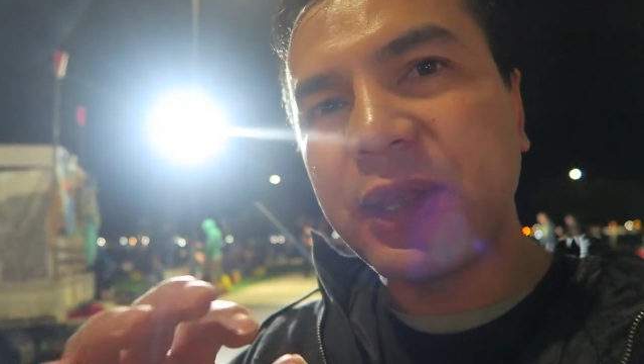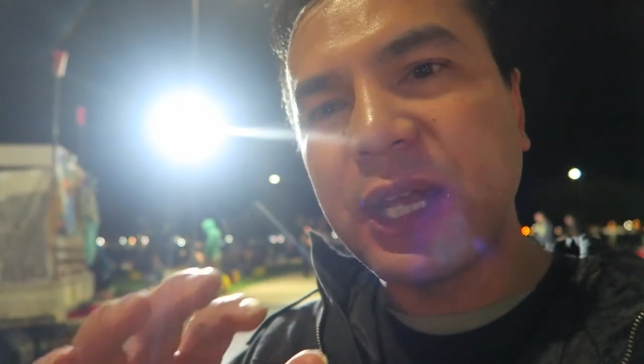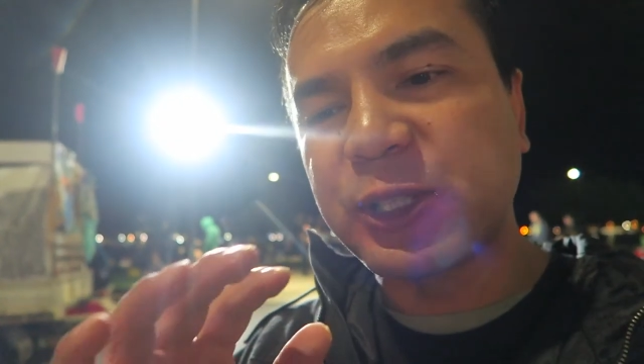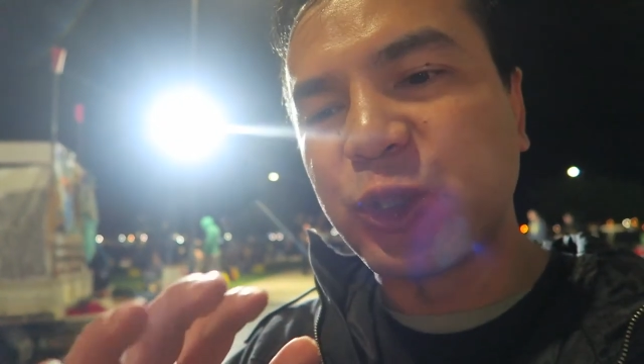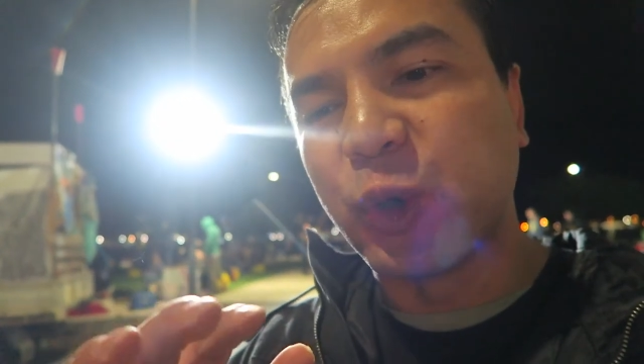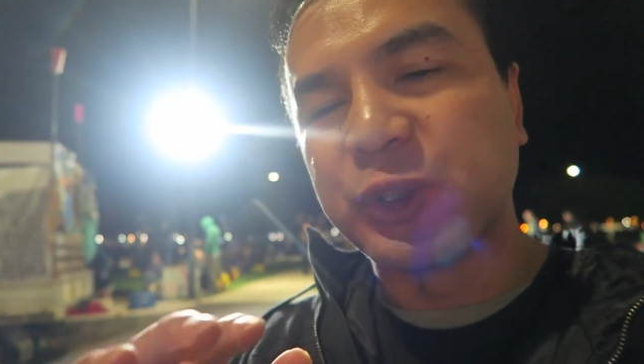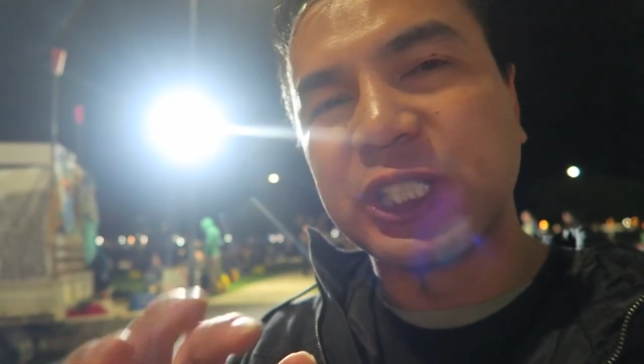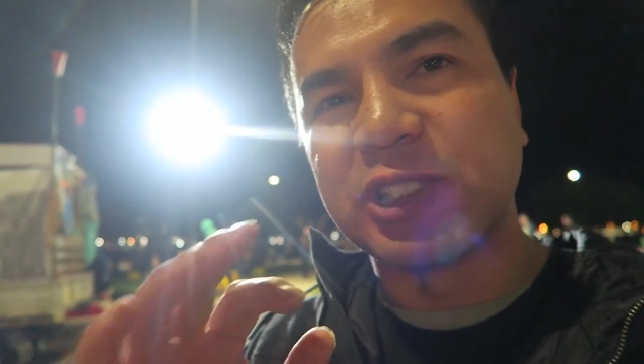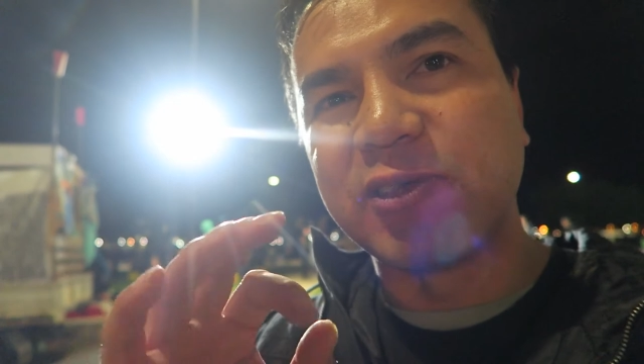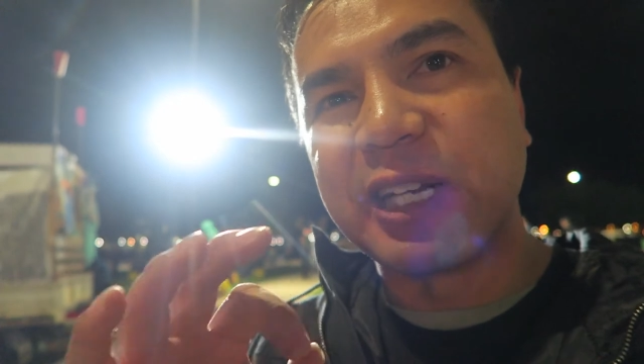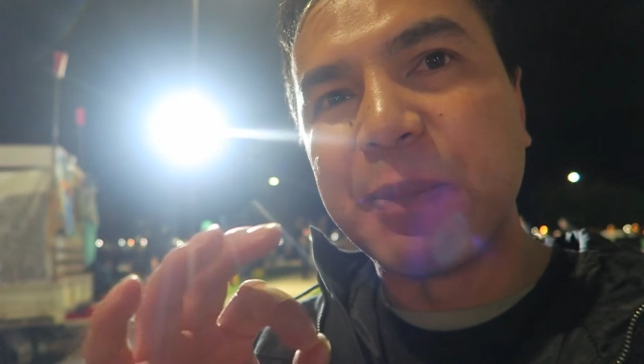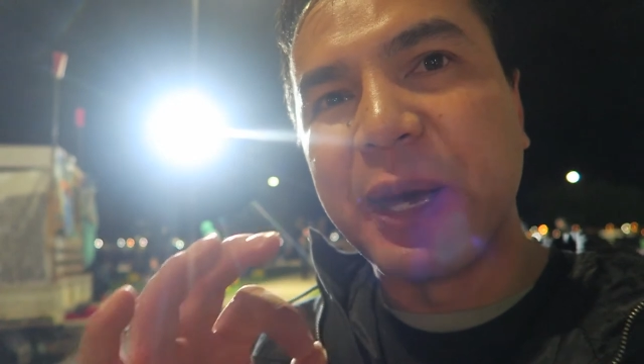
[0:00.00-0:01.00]
That sauce
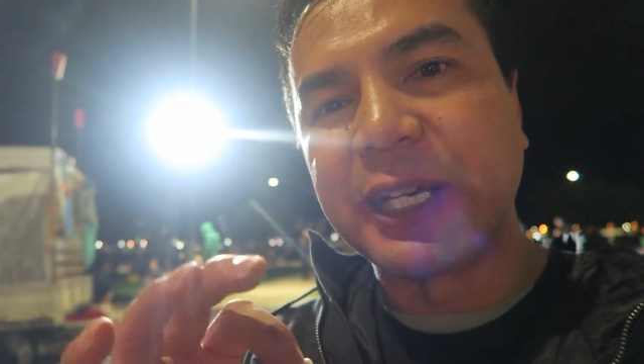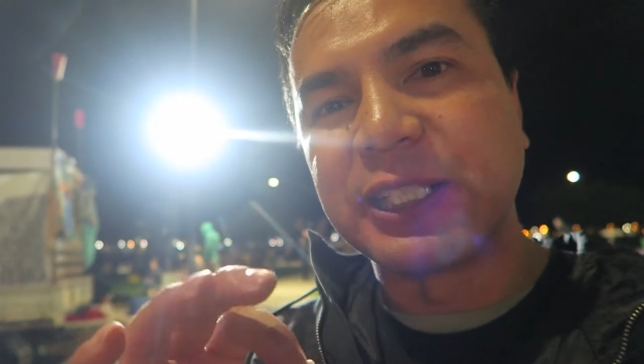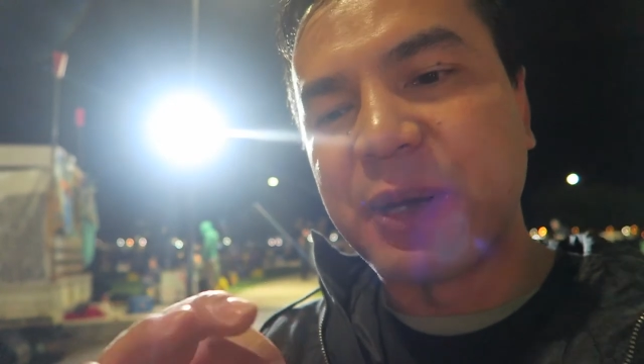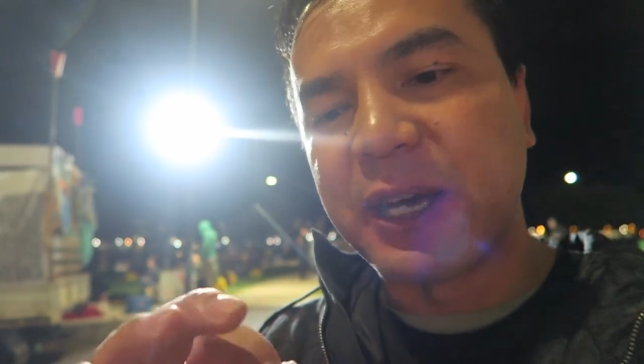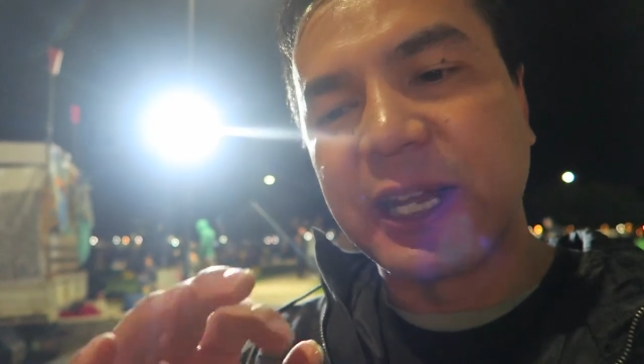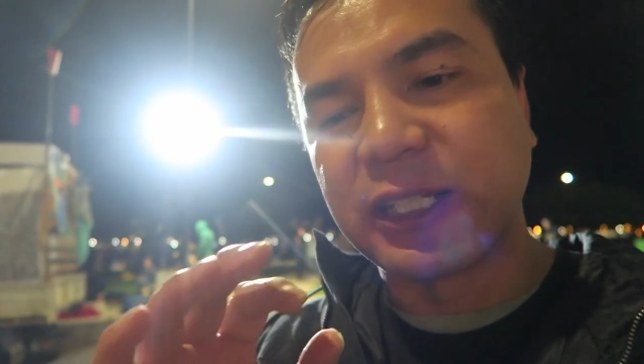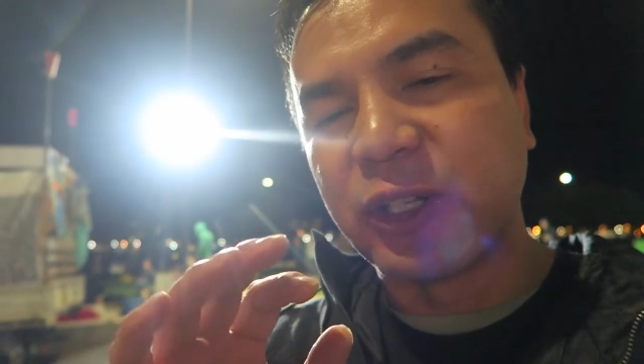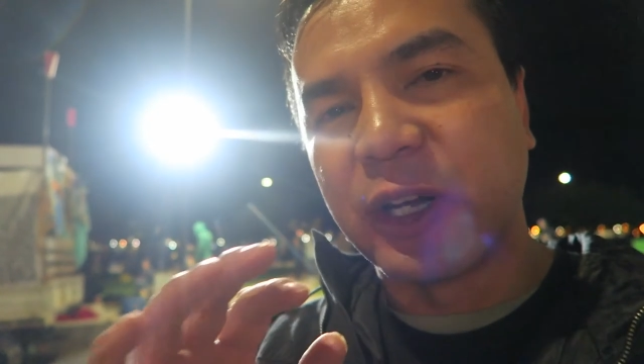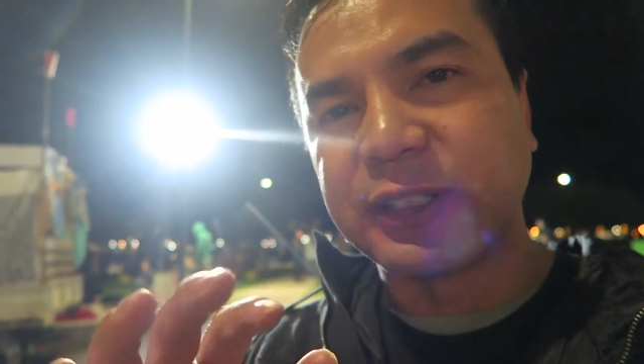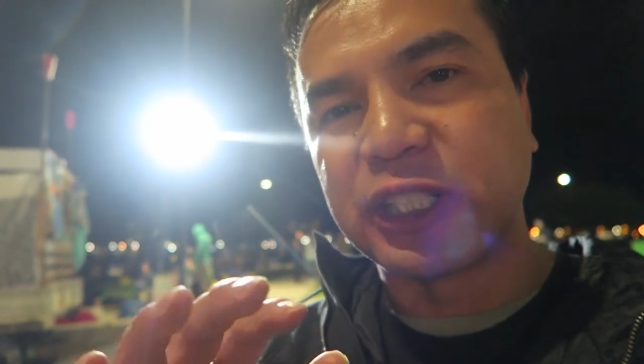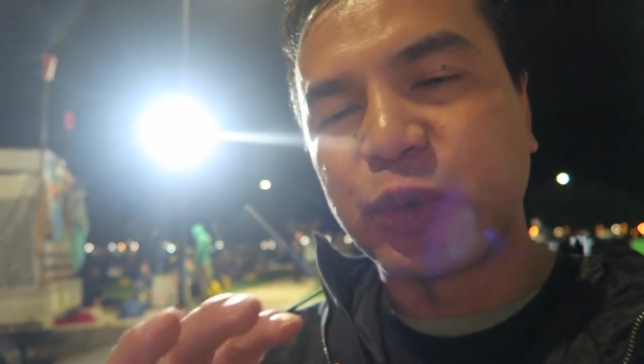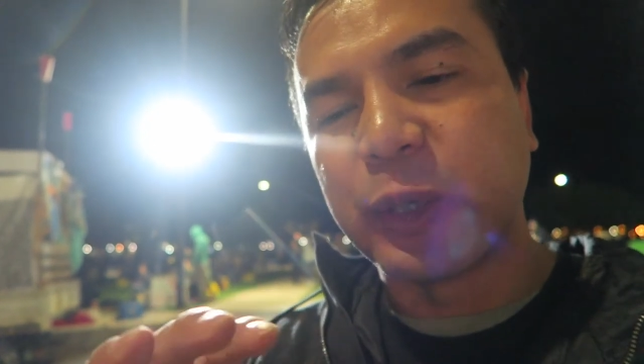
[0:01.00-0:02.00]
just really makes it man, it's
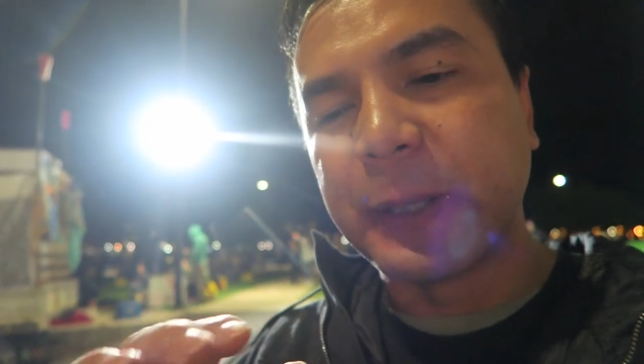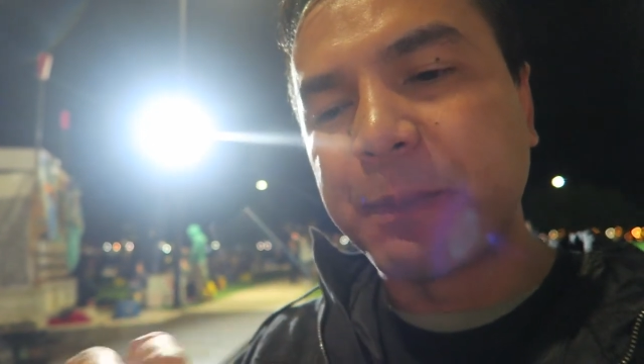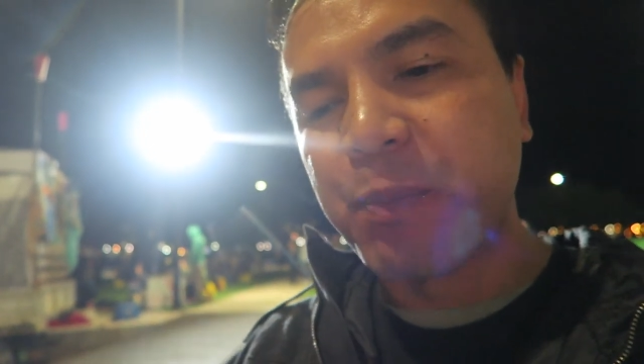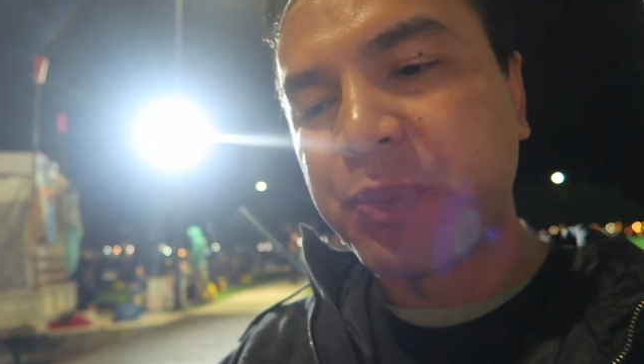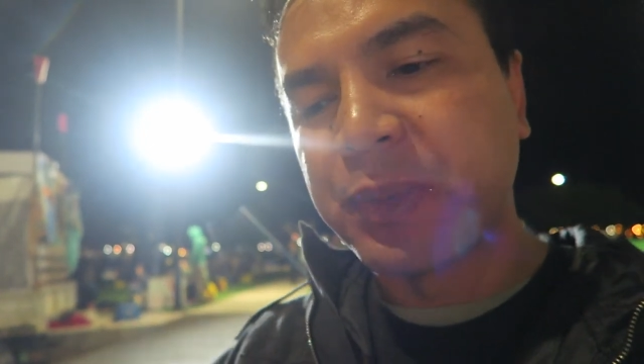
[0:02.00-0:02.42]
nice and sweet.